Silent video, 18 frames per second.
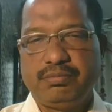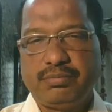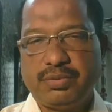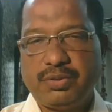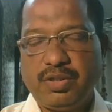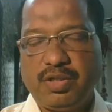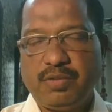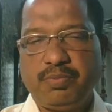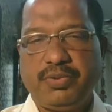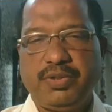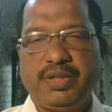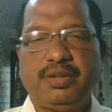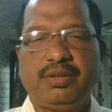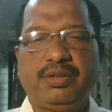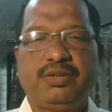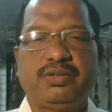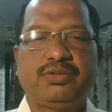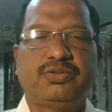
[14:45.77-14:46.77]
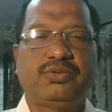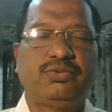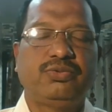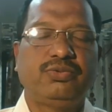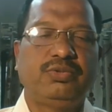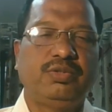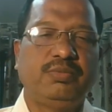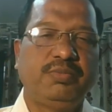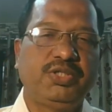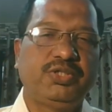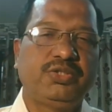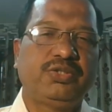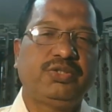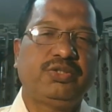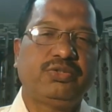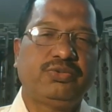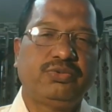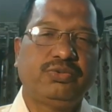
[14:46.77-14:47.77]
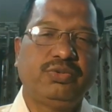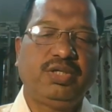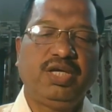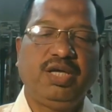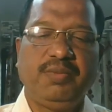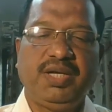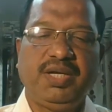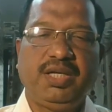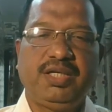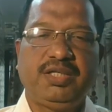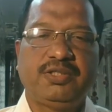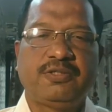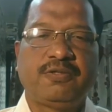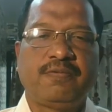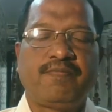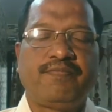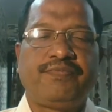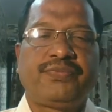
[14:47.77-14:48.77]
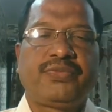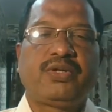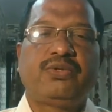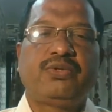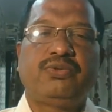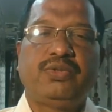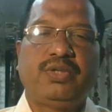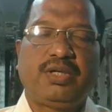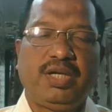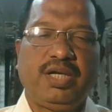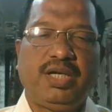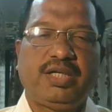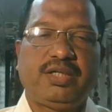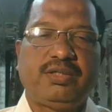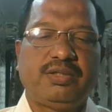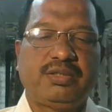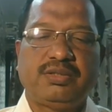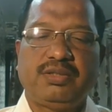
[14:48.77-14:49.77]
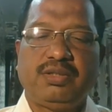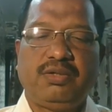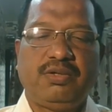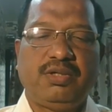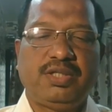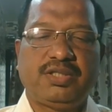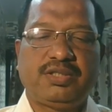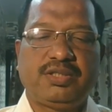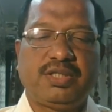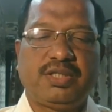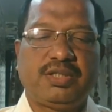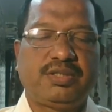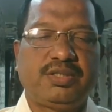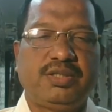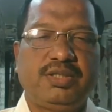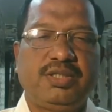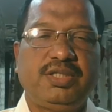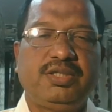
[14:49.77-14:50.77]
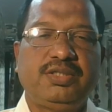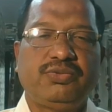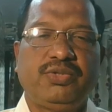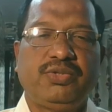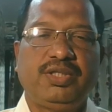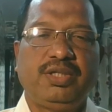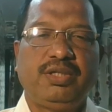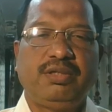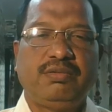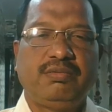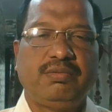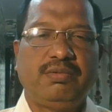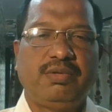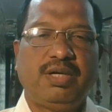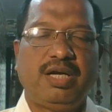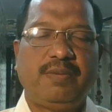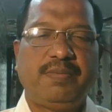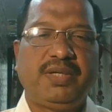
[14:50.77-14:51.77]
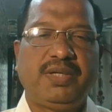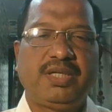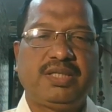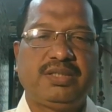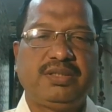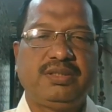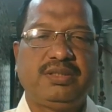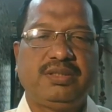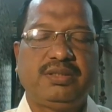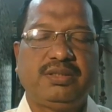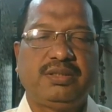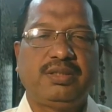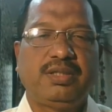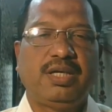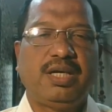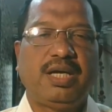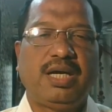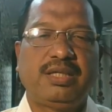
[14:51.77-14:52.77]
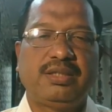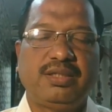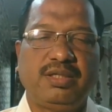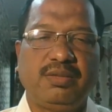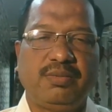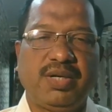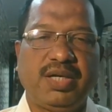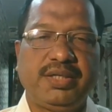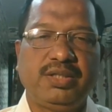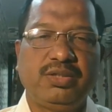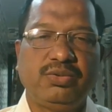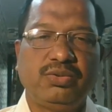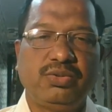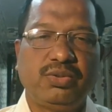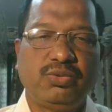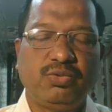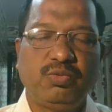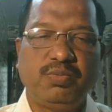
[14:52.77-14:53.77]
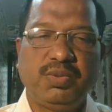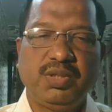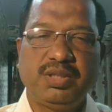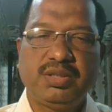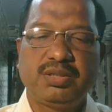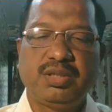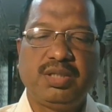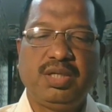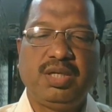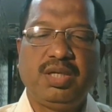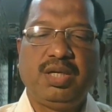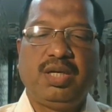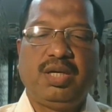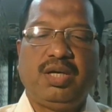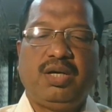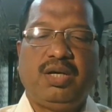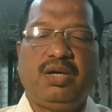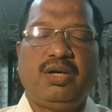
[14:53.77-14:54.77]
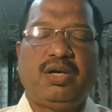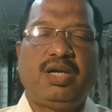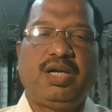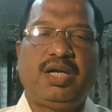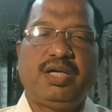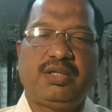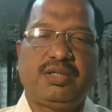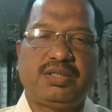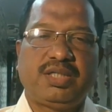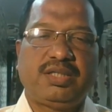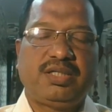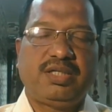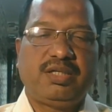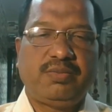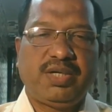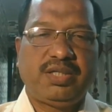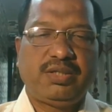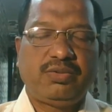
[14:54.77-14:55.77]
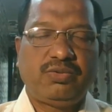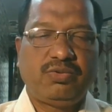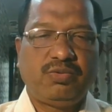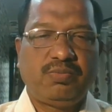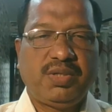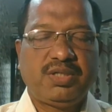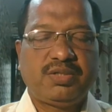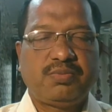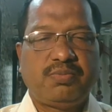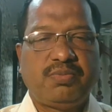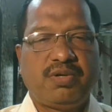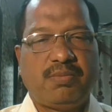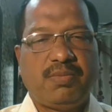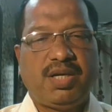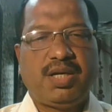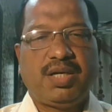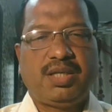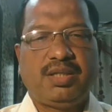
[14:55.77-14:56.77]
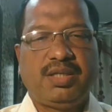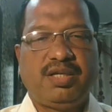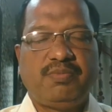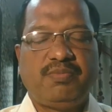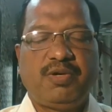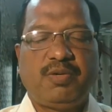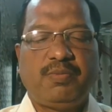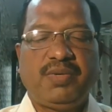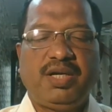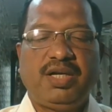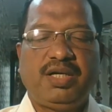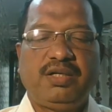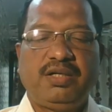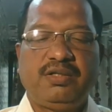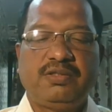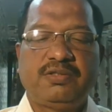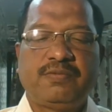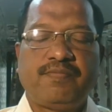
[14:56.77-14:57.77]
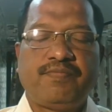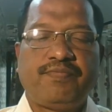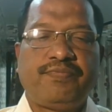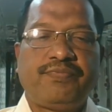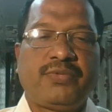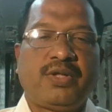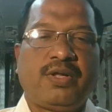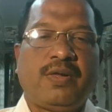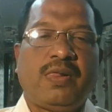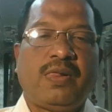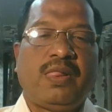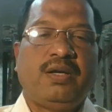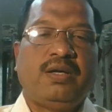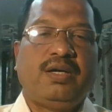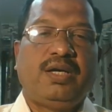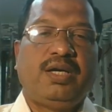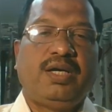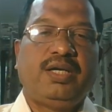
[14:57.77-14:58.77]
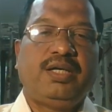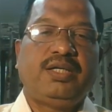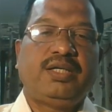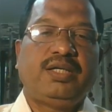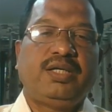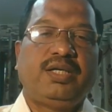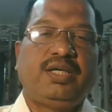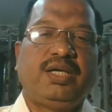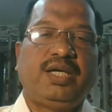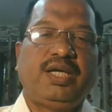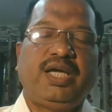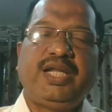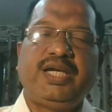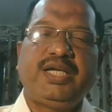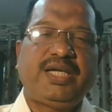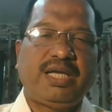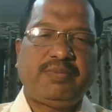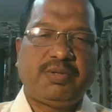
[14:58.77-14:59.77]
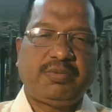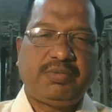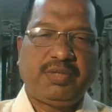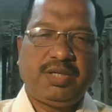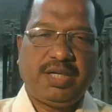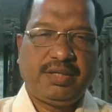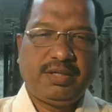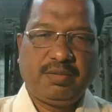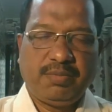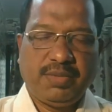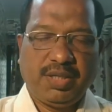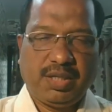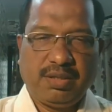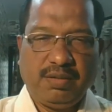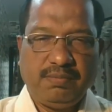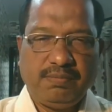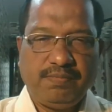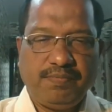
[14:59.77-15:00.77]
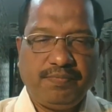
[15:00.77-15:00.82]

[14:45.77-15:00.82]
corporators, to the ministers, to the MLAs, to the collectors, all these things. These way the applications are the divided into two parts, or letters are the divided two parts, formal and the informal letters. and any type of the letter may come,